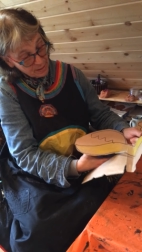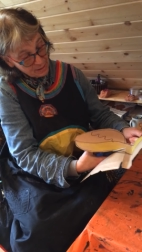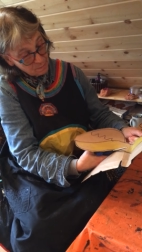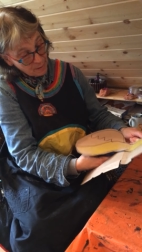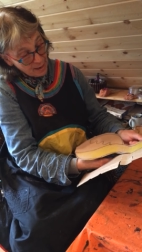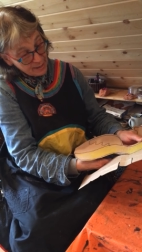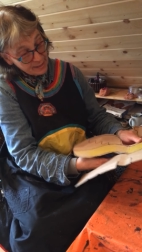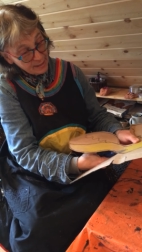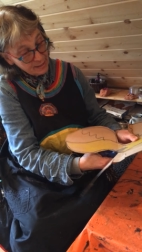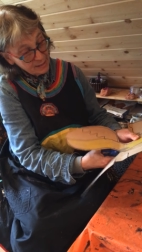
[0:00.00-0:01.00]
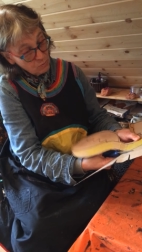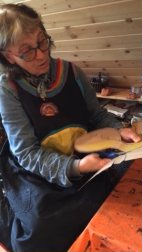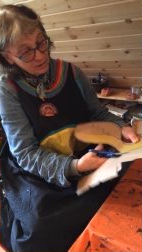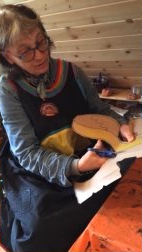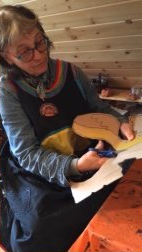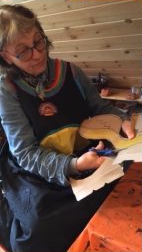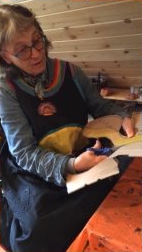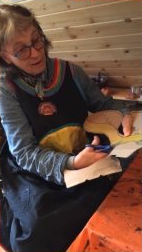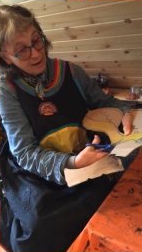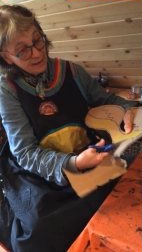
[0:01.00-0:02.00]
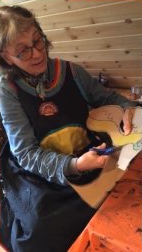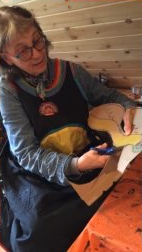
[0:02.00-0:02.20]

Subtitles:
his body. He wants to fly.